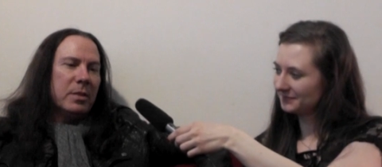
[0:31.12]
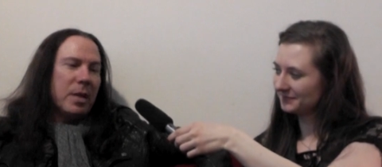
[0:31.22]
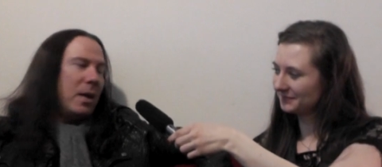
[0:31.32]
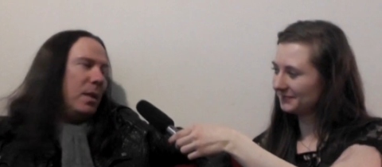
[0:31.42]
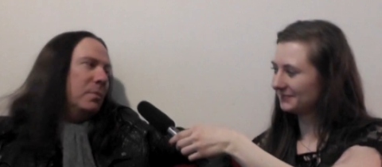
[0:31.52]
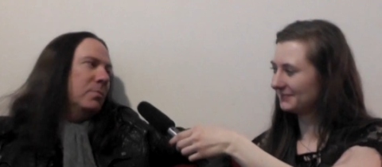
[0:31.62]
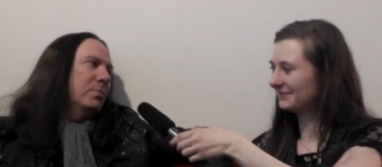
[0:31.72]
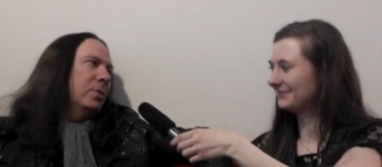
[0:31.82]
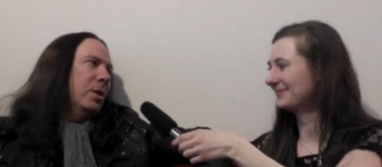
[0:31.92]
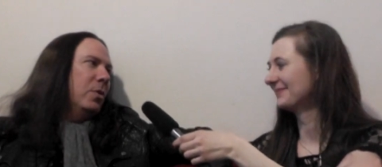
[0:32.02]
Speaker 1: exciting.
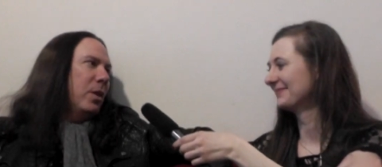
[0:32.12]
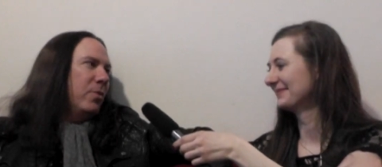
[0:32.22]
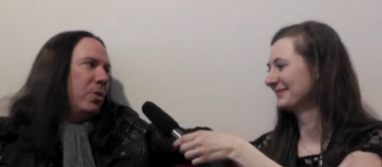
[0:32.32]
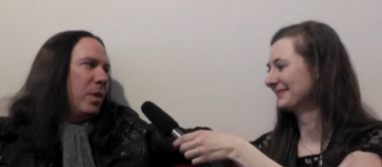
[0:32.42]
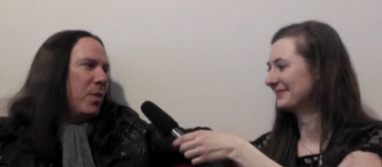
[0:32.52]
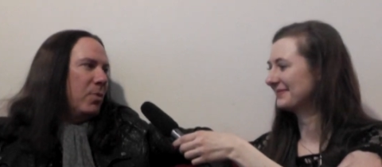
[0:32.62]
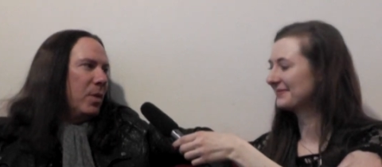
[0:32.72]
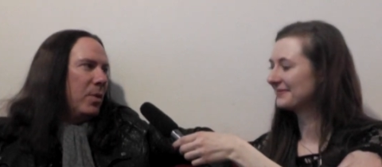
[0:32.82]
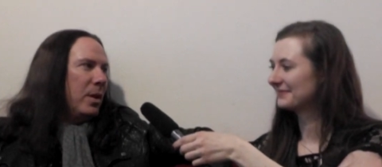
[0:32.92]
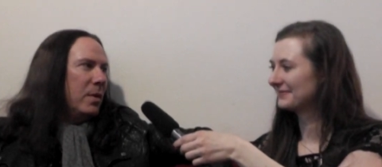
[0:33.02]
You know, we have a new album
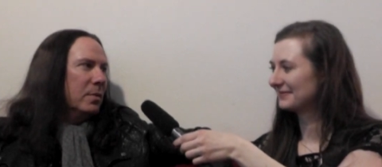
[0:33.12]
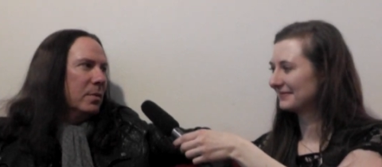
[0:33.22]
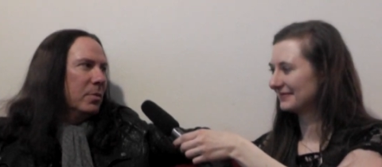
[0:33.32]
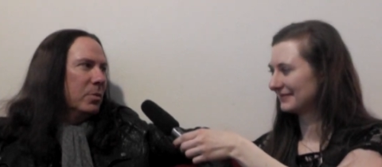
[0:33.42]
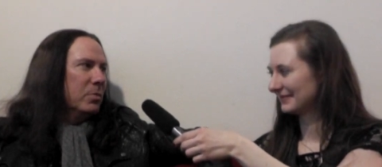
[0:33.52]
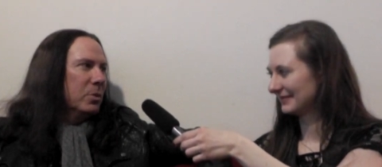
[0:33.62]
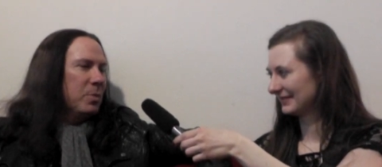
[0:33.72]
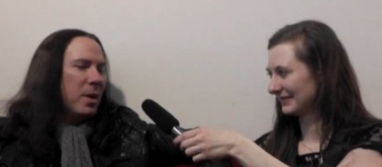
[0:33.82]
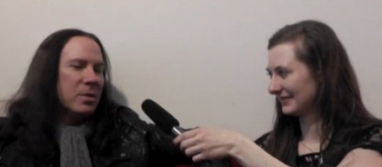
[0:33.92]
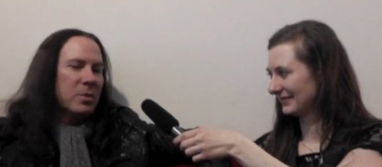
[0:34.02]
coming out, and the
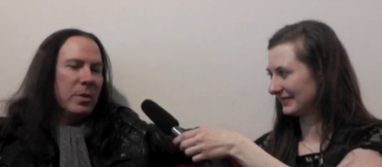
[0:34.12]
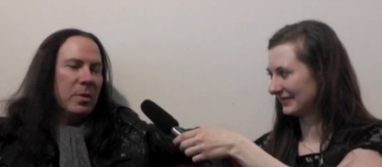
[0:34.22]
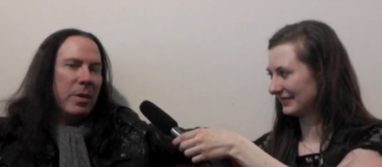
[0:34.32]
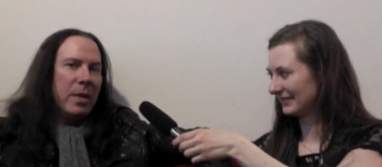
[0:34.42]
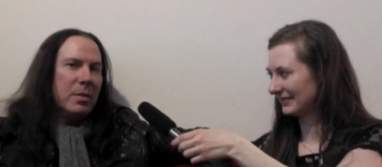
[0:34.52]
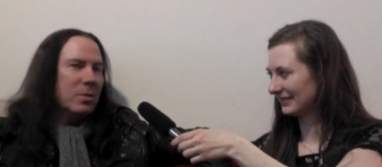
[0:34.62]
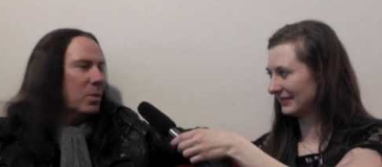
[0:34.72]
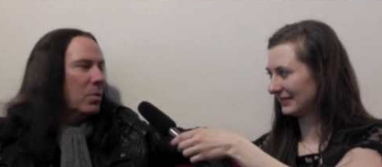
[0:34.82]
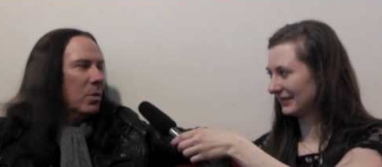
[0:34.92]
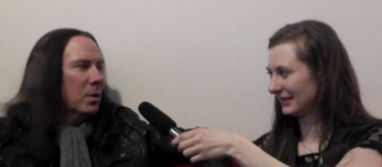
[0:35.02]
response has been amazing,
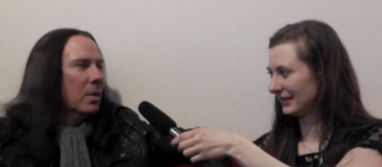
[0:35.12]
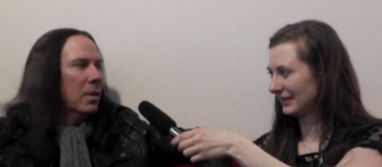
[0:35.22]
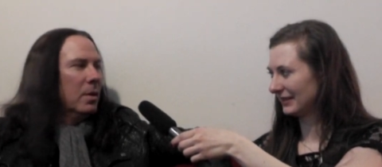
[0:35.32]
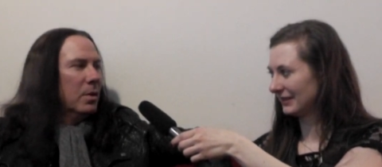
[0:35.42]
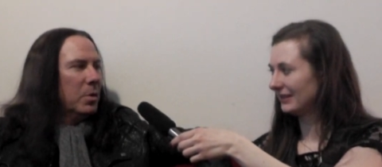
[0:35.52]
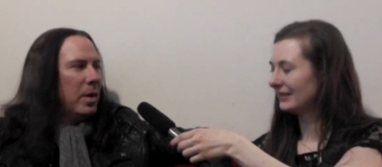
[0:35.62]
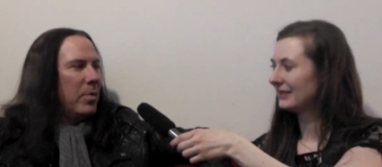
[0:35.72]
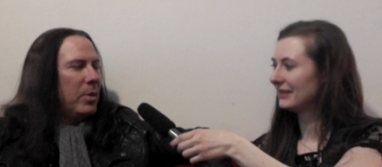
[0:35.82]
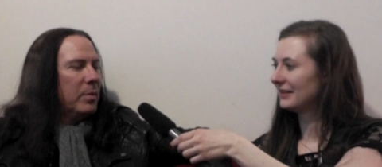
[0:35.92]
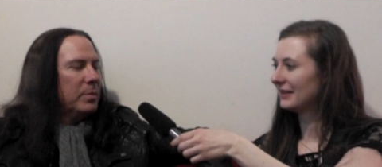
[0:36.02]
so we're
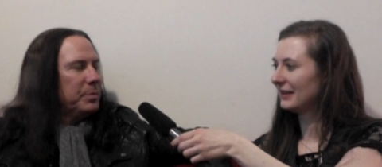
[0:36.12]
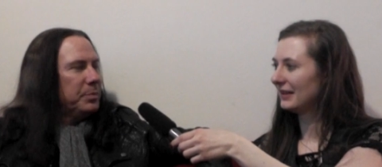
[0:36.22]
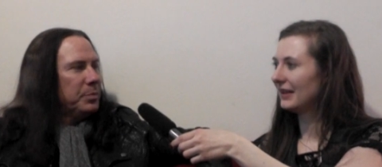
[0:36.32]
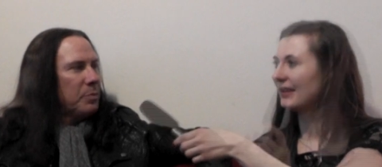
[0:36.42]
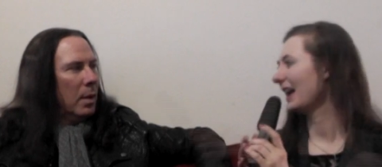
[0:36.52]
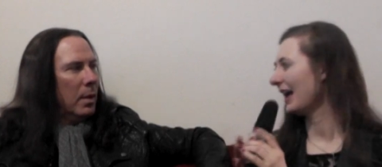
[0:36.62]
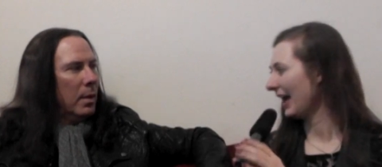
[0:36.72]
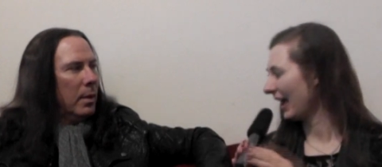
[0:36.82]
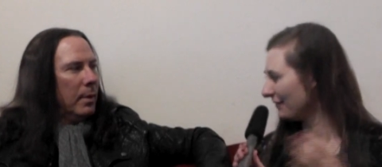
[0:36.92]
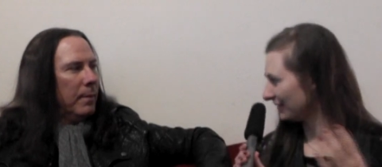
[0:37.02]
happy.
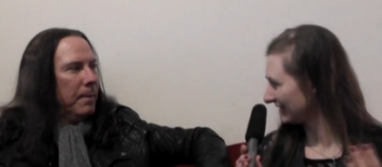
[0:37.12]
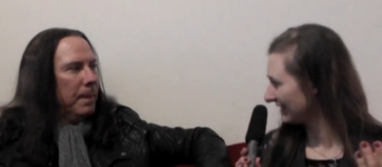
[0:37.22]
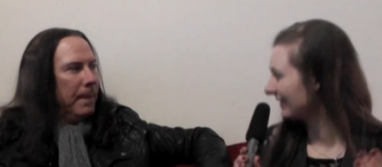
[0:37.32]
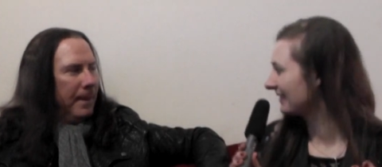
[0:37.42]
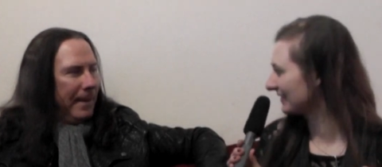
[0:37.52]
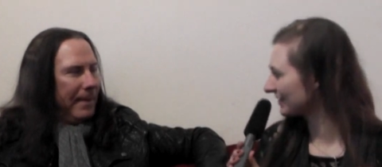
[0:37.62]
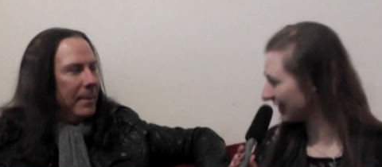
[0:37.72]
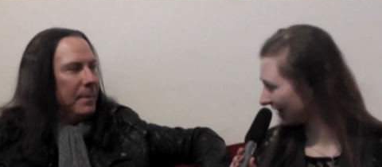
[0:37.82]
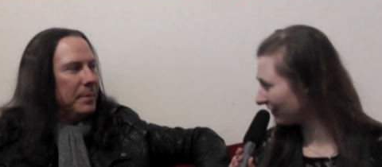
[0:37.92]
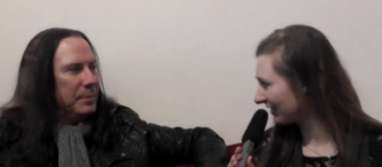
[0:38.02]
Speaker 2: Haven, it's your
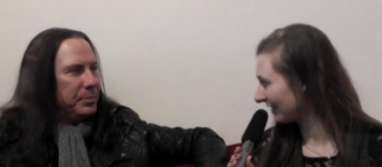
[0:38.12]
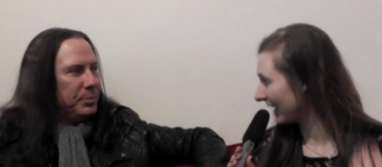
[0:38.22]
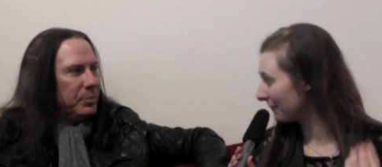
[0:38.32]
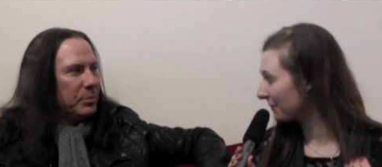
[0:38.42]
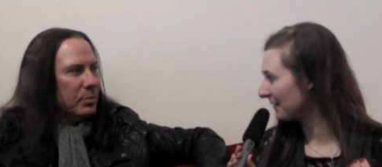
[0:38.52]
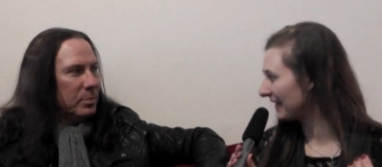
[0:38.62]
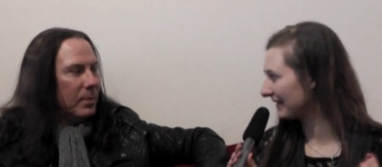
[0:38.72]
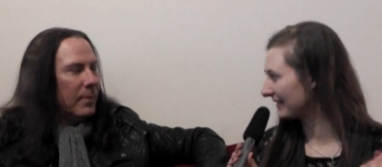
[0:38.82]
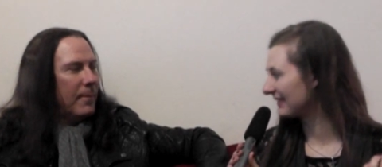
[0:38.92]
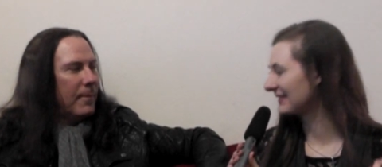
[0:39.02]
11th album, and
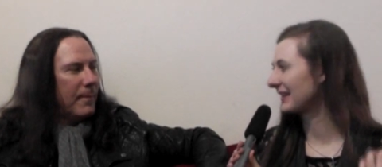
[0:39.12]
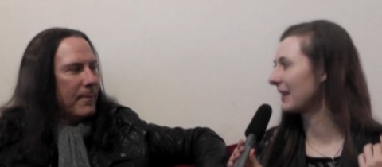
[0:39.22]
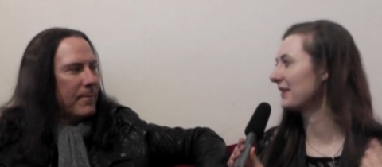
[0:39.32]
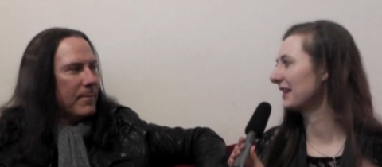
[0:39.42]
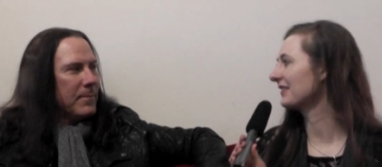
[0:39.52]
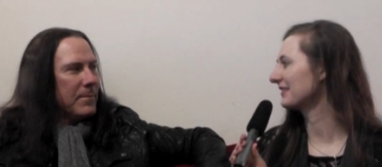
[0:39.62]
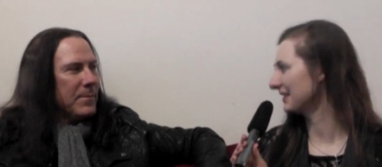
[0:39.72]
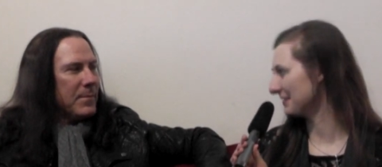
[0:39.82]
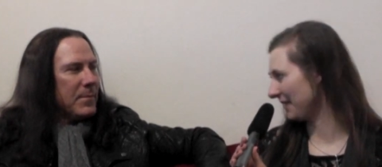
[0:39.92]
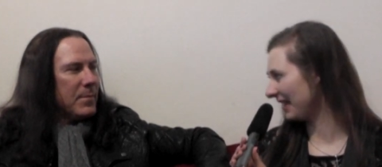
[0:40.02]
it's coming out
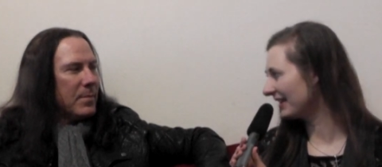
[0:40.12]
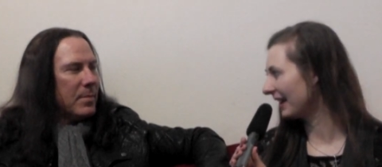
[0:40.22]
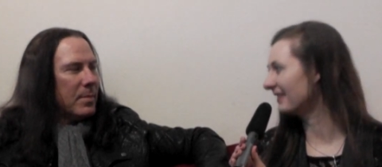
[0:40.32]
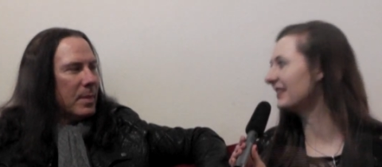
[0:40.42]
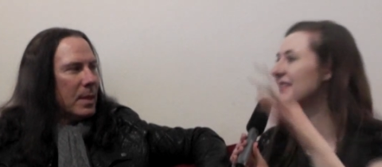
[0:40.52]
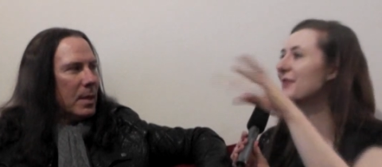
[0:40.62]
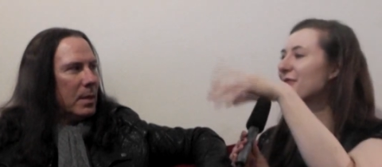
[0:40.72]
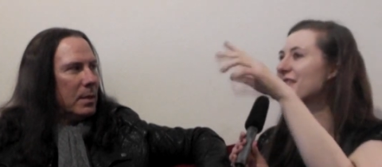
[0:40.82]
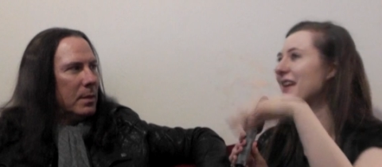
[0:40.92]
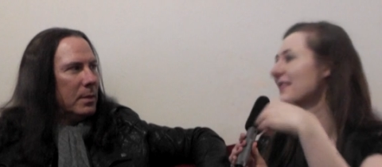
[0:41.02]
in May. I think
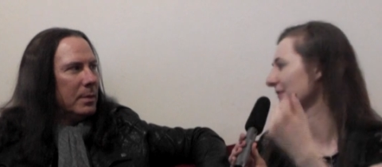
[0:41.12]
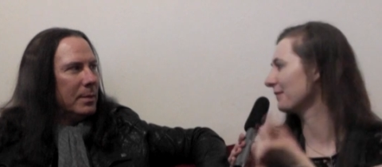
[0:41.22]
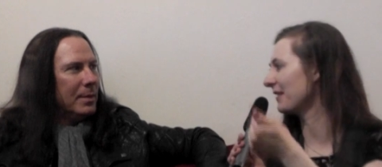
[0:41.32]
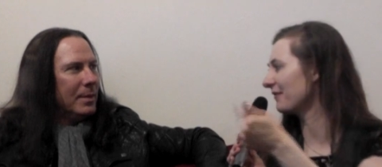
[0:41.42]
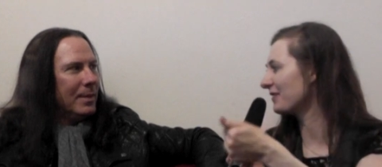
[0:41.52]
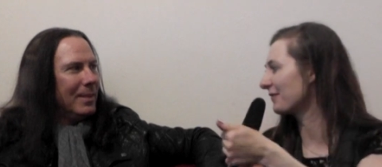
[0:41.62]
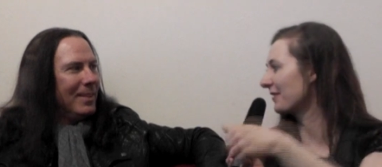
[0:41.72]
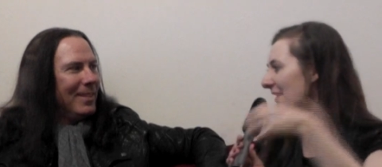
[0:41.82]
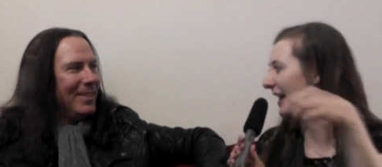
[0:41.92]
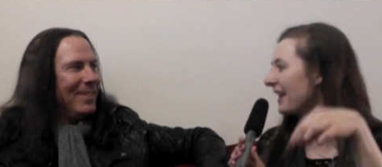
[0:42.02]
different dates of May
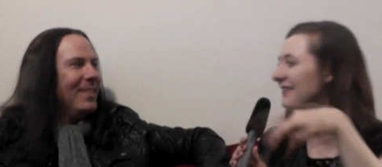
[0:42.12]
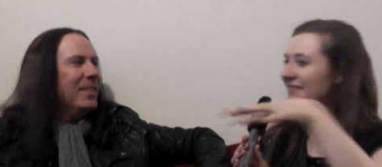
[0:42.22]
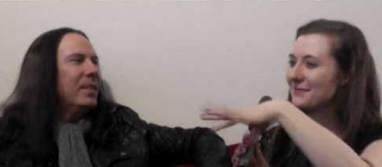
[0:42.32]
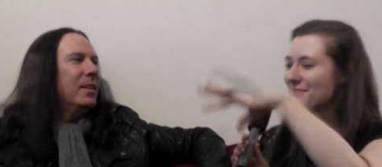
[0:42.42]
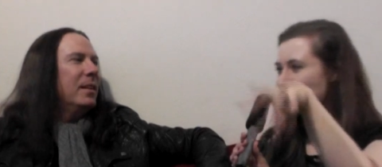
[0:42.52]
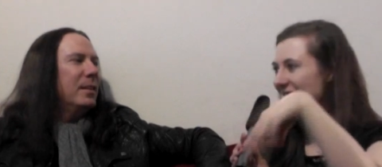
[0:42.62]
5th and 8th,